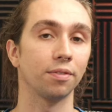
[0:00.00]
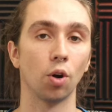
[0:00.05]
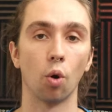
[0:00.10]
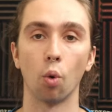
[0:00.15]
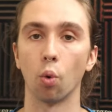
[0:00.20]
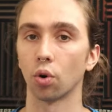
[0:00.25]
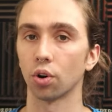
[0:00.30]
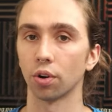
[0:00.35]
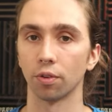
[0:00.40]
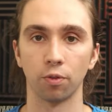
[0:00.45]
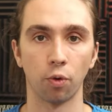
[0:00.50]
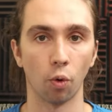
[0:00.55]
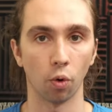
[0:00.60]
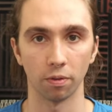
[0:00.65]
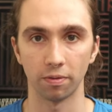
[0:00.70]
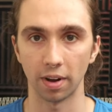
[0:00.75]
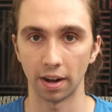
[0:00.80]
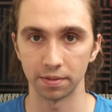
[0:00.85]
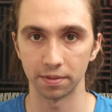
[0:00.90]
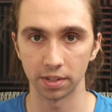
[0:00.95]
to order four,
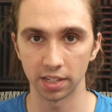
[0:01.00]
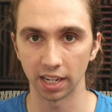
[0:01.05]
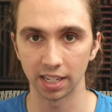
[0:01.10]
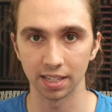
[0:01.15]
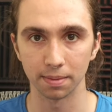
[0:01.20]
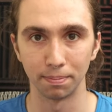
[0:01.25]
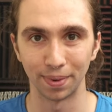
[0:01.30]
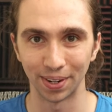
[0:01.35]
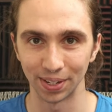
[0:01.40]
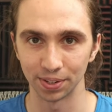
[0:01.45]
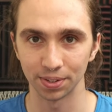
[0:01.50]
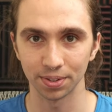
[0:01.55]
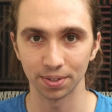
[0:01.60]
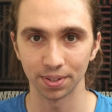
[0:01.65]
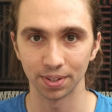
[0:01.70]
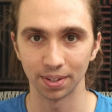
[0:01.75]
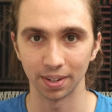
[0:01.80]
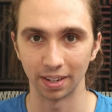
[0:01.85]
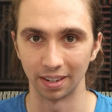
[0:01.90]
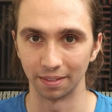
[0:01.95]
five, six
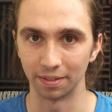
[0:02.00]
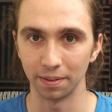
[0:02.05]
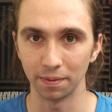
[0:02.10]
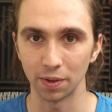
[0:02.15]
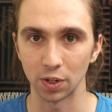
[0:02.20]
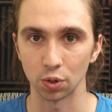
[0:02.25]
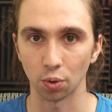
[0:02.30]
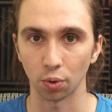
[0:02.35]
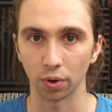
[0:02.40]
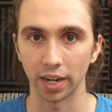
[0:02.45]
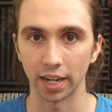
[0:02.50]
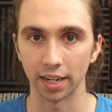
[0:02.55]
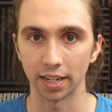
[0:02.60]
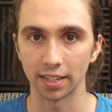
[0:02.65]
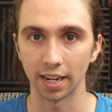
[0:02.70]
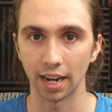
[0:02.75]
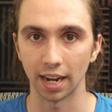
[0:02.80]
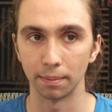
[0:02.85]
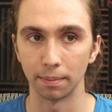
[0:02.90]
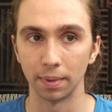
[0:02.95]
months of inventory at a
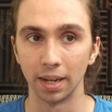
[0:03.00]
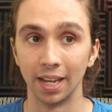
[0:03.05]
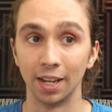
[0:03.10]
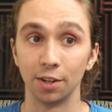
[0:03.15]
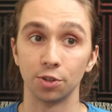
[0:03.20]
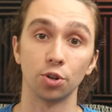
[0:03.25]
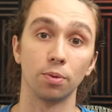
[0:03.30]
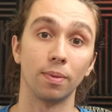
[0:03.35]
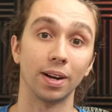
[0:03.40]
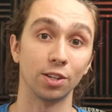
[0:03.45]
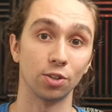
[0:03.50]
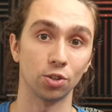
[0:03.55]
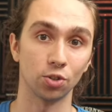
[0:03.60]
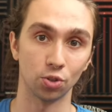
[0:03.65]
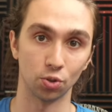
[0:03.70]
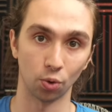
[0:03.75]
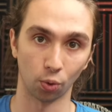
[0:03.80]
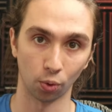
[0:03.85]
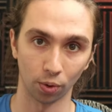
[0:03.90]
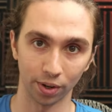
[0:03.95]
time. So my
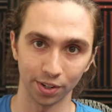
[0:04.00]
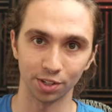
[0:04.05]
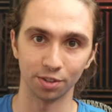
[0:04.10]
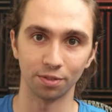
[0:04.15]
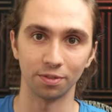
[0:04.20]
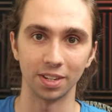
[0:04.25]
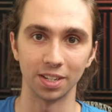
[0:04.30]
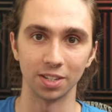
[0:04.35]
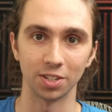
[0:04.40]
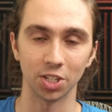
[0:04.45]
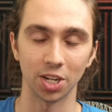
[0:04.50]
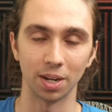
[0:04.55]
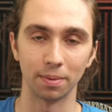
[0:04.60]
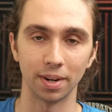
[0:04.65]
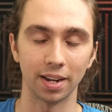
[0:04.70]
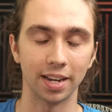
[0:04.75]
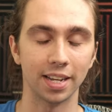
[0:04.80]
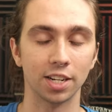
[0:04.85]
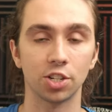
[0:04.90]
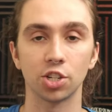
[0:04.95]
storage fees come
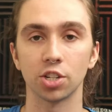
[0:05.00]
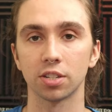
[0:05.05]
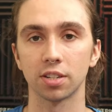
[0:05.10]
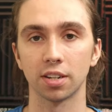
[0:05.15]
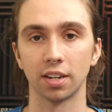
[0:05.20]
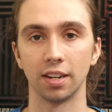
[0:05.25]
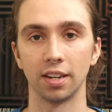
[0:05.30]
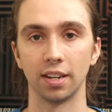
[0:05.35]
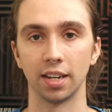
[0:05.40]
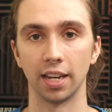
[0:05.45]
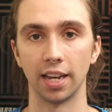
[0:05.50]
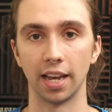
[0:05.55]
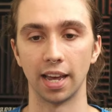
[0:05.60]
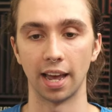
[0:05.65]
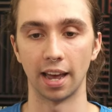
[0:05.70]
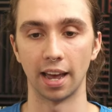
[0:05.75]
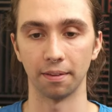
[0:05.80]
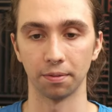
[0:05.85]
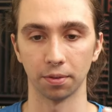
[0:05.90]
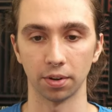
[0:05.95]
down. It just,
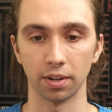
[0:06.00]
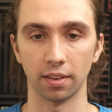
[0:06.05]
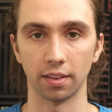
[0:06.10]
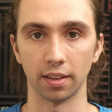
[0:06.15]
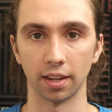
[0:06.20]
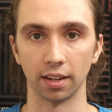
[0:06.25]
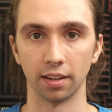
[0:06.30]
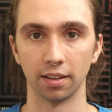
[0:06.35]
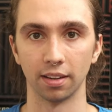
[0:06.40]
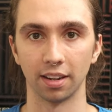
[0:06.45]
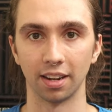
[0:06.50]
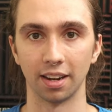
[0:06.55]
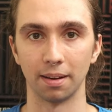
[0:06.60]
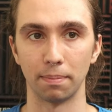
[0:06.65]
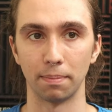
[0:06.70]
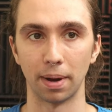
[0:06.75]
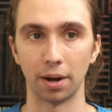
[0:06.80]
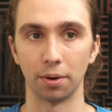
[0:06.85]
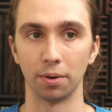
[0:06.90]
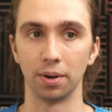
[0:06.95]
everything
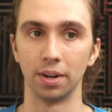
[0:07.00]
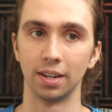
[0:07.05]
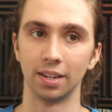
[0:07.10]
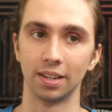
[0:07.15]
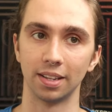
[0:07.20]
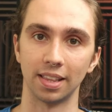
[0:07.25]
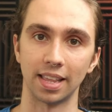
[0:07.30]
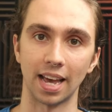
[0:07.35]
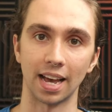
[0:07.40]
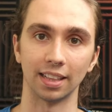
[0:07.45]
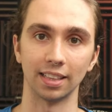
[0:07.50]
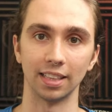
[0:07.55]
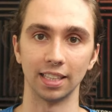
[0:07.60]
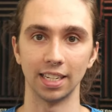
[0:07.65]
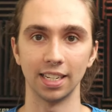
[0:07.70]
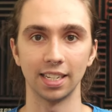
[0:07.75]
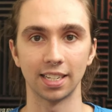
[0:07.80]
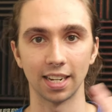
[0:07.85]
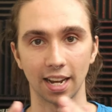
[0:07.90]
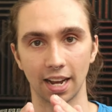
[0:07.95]
about that
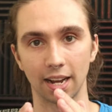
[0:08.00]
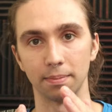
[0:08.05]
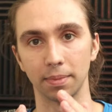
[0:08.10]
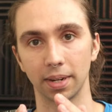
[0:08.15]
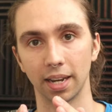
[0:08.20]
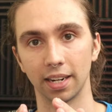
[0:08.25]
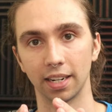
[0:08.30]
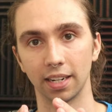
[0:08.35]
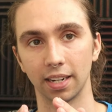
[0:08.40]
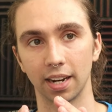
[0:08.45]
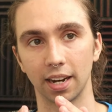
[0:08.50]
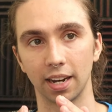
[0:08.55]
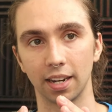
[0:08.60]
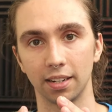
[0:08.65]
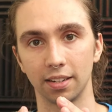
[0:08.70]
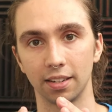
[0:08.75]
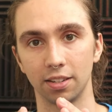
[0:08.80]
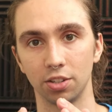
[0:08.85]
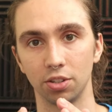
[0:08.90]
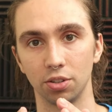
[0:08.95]
lead time getting
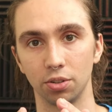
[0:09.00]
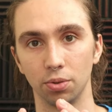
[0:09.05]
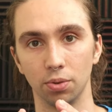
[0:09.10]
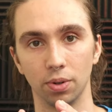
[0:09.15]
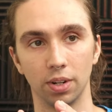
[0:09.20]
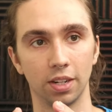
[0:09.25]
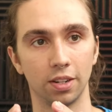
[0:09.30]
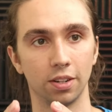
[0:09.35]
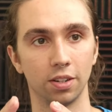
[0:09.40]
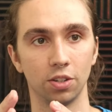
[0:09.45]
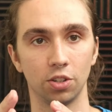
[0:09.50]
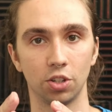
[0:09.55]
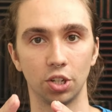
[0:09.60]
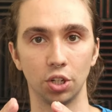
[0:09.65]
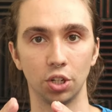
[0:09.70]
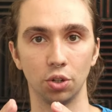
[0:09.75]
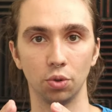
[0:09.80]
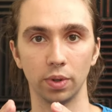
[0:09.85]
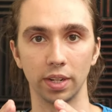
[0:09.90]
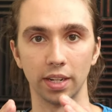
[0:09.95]
cut to
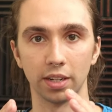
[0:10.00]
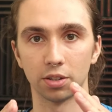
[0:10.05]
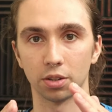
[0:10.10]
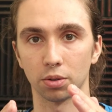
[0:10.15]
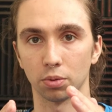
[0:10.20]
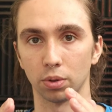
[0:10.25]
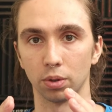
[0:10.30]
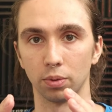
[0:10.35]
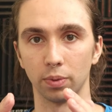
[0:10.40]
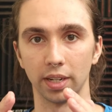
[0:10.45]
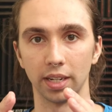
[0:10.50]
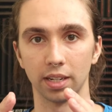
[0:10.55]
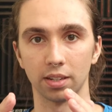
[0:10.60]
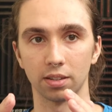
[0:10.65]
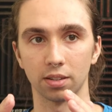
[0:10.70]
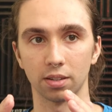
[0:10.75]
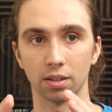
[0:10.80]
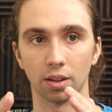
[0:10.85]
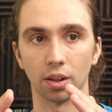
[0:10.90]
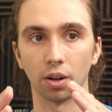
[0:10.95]
two weeks, three
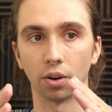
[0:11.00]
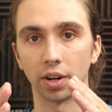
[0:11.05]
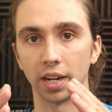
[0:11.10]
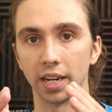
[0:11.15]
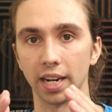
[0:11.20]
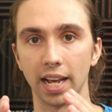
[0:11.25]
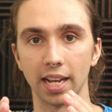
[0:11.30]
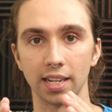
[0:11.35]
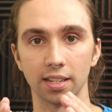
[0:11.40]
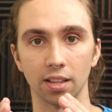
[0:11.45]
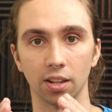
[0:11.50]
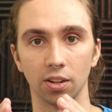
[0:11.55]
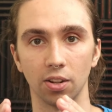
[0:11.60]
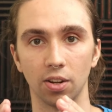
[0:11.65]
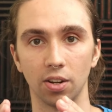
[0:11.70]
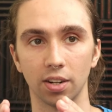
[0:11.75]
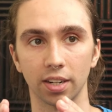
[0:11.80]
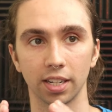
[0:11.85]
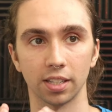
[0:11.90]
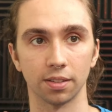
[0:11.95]
weeks, thirty days, the
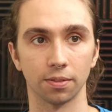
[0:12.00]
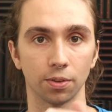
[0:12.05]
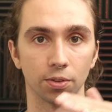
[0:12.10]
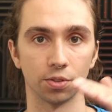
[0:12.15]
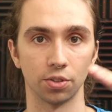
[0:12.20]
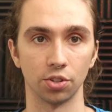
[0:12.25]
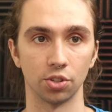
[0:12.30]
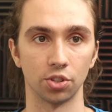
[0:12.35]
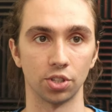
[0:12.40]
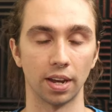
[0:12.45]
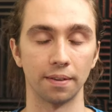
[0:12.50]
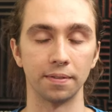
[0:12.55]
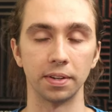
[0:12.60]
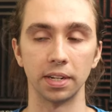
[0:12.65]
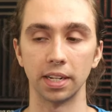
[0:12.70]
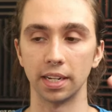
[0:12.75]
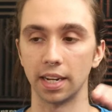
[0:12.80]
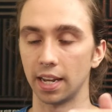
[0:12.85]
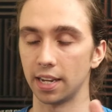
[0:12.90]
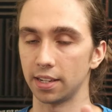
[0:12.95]
longest versus
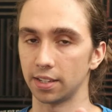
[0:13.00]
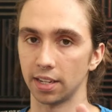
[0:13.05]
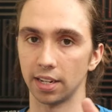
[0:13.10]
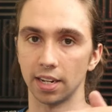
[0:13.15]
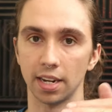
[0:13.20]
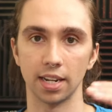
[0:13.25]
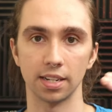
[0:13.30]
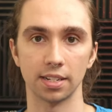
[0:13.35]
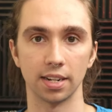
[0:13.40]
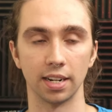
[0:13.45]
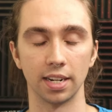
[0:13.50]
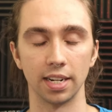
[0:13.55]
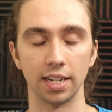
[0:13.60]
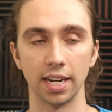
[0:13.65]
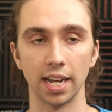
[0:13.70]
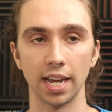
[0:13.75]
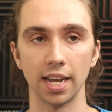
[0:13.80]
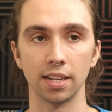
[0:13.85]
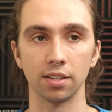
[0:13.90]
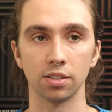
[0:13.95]
seventy days, eighty days, ninety
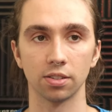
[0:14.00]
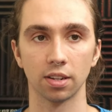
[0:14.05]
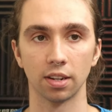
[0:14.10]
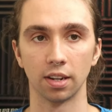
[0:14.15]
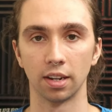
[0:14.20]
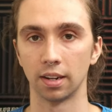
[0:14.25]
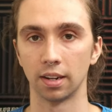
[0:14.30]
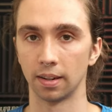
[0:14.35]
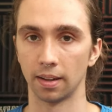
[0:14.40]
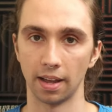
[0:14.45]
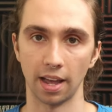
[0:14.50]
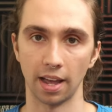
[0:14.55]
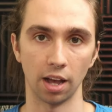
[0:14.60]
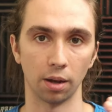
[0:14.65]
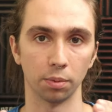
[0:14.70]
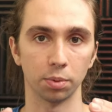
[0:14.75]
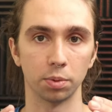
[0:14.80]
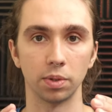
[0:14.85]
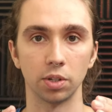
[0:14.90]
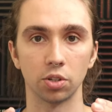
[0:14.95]
days
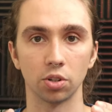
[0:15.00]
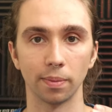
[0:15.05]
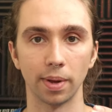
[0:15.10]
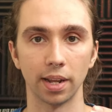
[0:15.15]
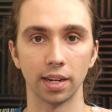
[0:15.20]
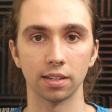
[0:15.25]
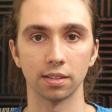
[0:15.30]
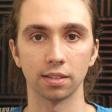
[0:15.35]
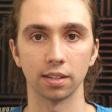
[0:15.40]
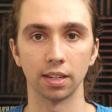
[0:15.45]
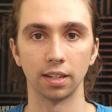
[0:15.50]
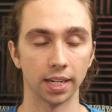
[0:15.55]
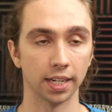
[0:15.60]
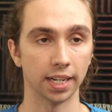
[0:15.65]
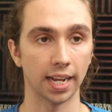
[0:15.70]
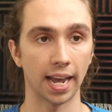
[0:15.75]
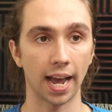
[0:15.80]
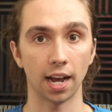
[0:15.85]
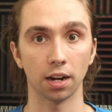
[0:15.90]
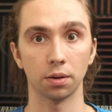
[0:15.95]
helped me tremendously.
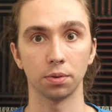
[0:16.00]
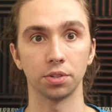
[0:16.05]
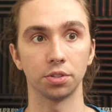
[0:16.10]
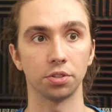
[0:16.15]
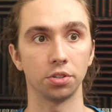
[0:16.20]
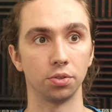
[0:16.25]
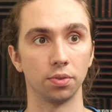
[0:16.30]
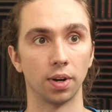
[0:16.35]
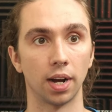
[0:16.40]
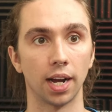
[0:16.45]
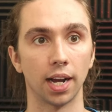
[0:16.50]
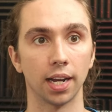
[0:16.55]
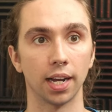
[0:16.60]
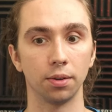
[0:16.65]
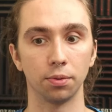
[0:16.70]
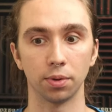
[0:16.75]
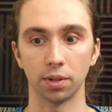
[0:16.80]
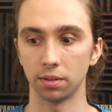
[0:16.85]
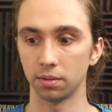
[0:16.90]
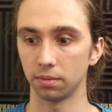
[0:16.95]
And C A C was too high.
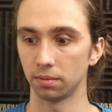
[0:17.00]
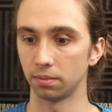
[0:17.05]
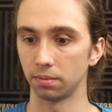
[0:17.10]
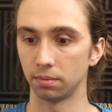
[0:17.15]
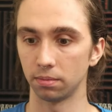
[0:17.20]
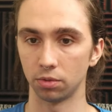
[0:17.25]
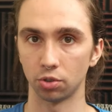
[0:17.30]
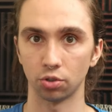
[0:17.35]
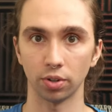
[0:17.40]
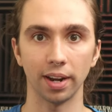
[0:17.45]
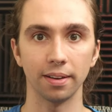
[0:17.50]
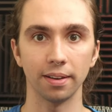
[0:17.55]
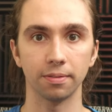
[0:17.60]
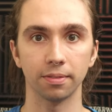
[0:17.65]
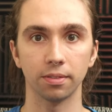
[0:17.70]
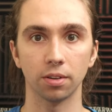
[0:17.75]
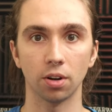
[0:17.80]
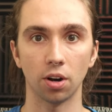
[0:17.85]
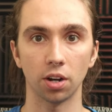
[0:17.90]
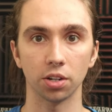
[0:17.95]
Well,
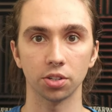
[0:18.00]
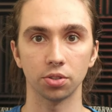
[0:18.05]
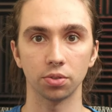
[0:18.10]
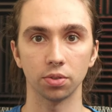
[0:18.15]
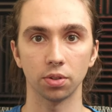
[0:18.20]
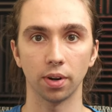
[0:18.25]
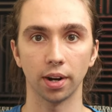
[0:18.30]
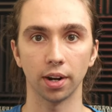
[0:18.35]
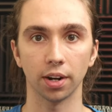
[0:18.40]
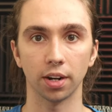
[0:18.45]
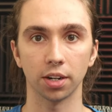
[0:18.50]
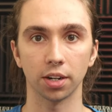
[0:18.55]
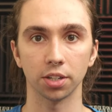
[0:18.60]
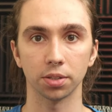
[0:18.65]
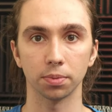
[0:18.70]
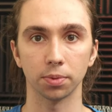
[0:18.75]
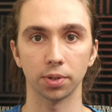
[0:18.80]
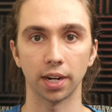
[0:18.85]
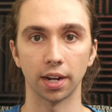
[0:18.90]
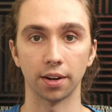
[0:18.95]
drive cost to acquire a
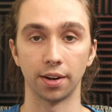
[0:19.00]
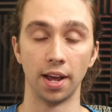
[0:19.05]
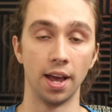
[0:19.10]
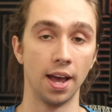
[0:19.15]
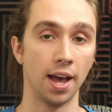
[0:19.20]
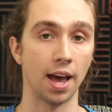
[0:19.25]
customer down.